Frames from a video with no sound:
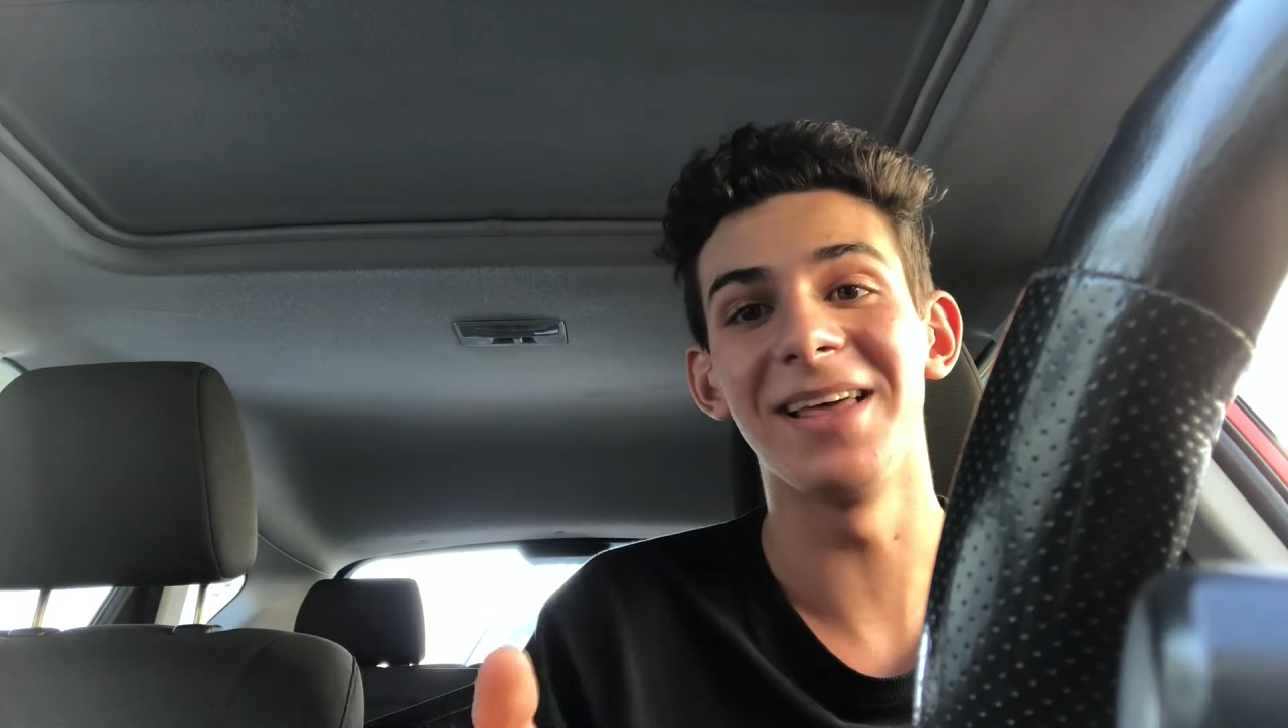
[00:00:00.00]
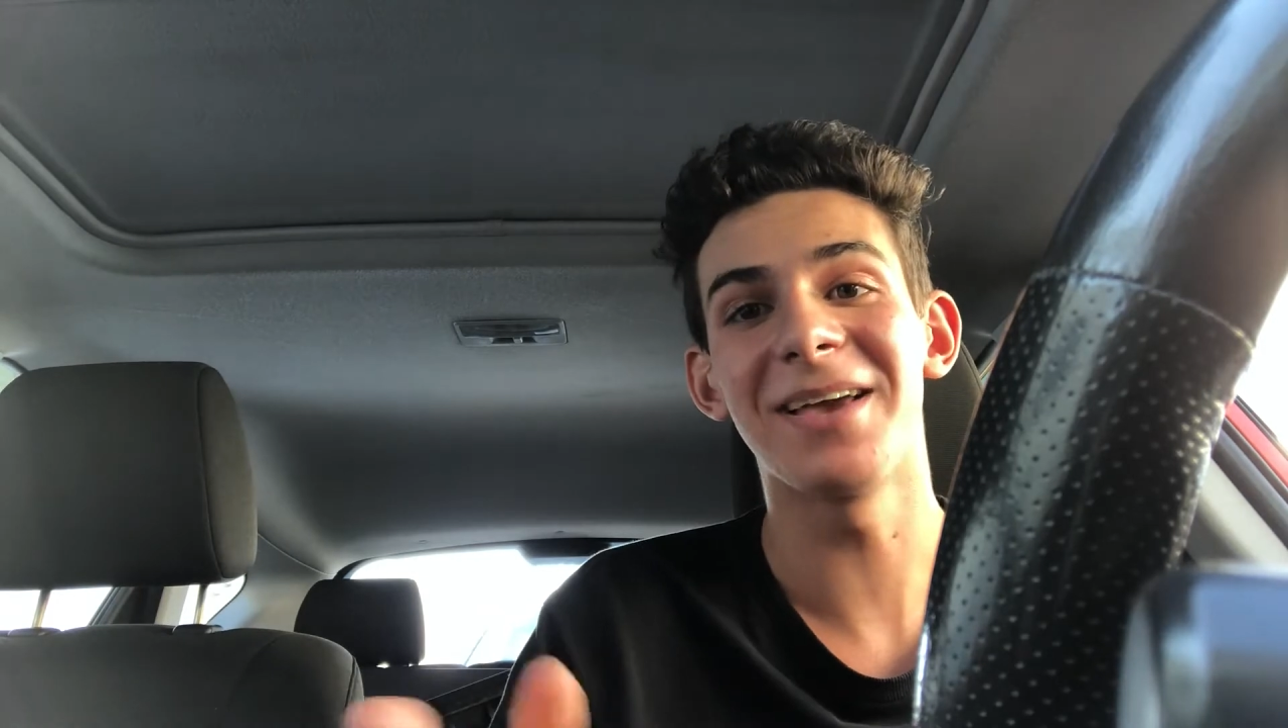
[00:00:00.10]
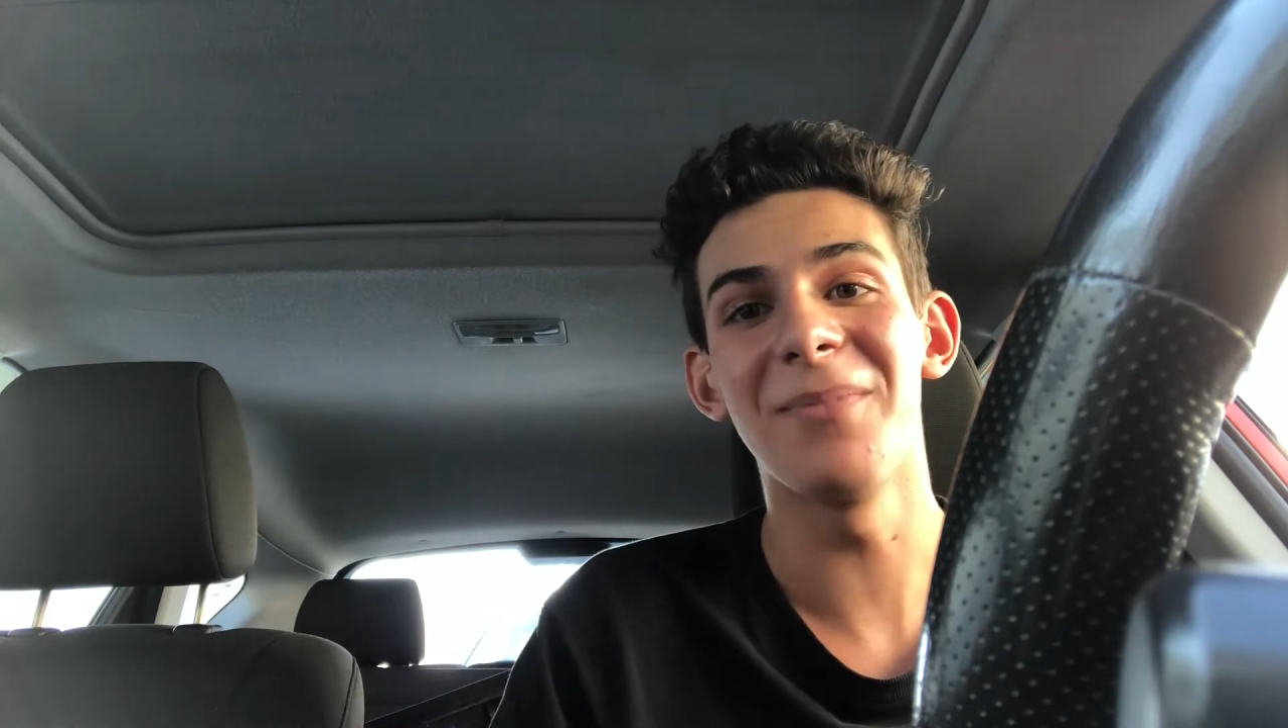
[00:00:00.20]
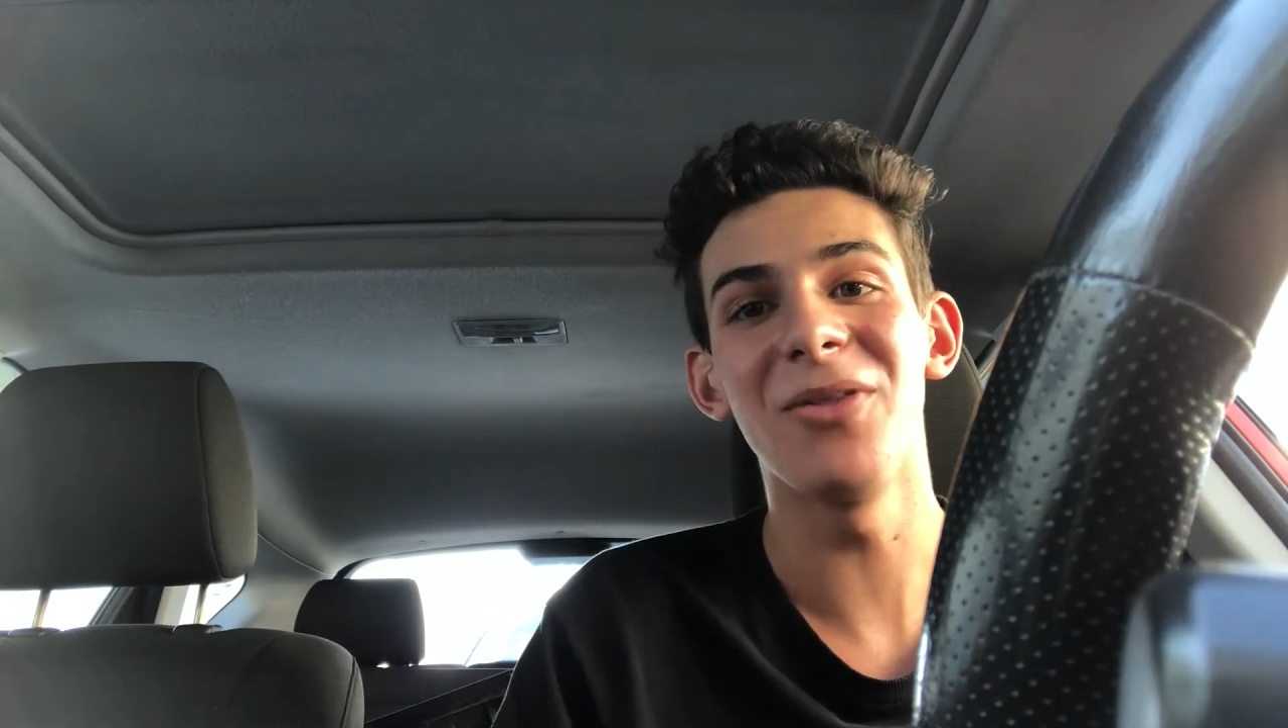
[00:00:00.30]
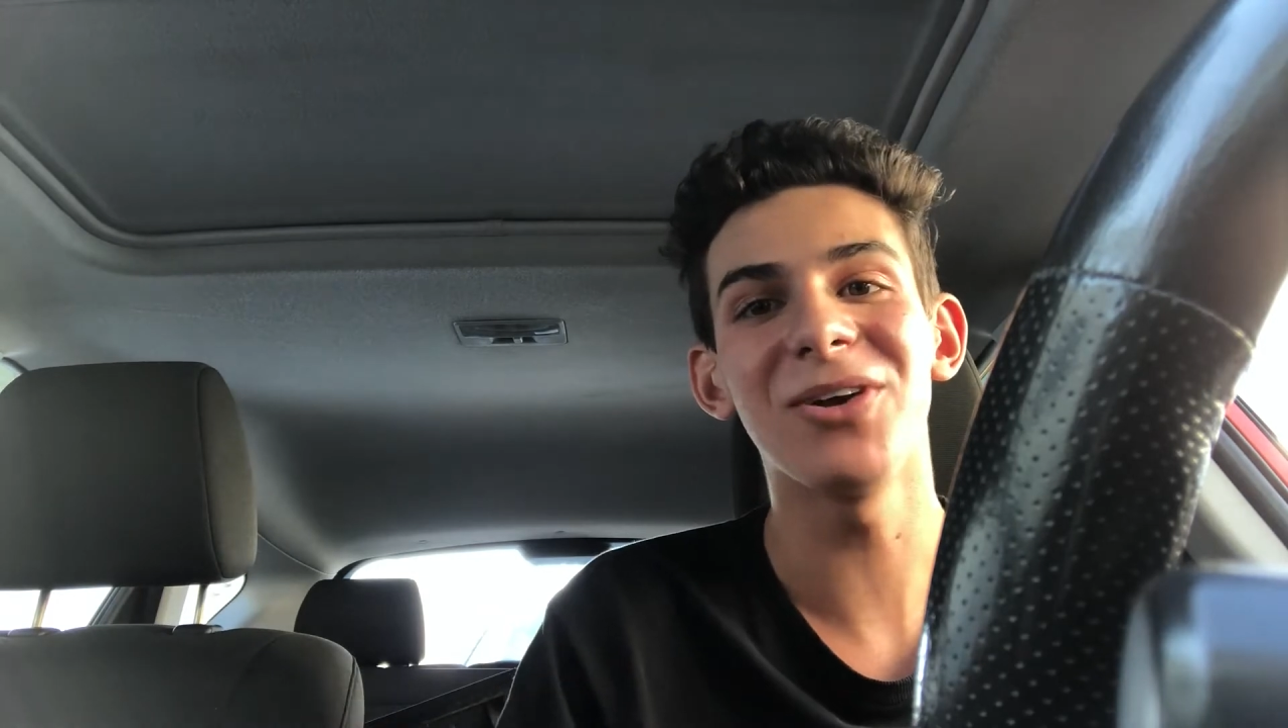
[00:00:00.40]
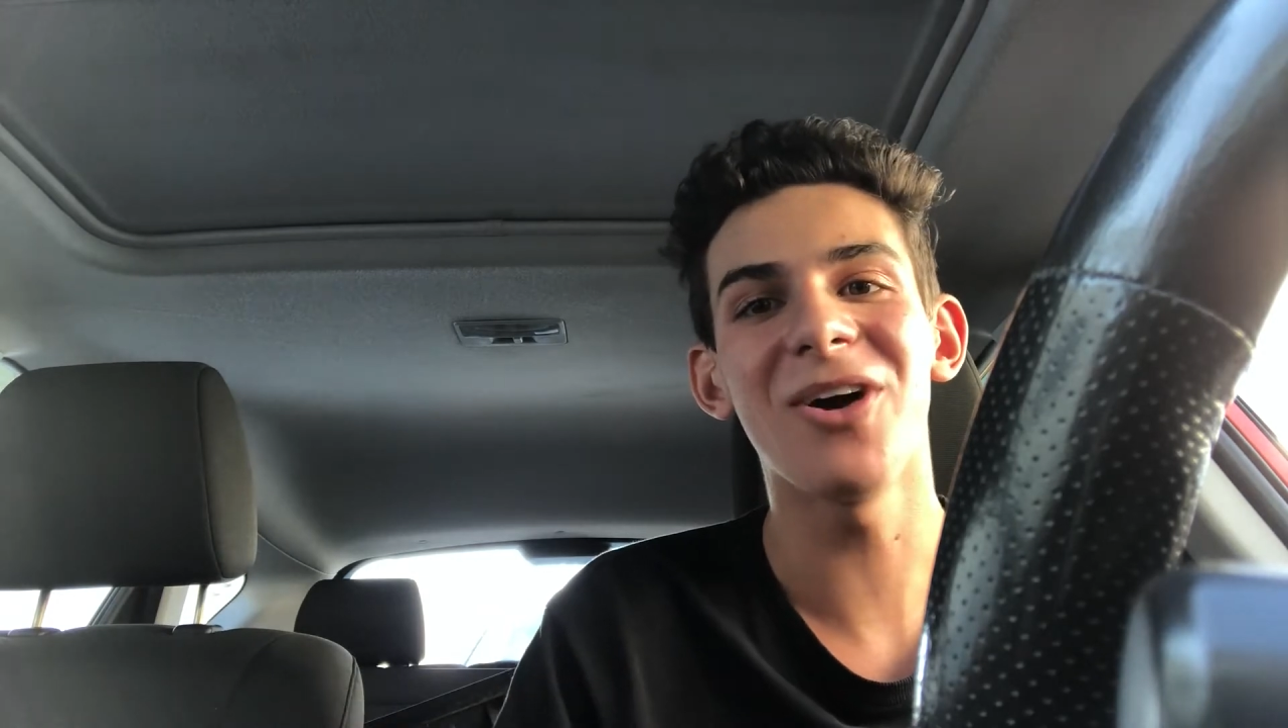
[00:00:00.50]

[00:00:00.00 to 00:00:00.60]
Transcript: like about the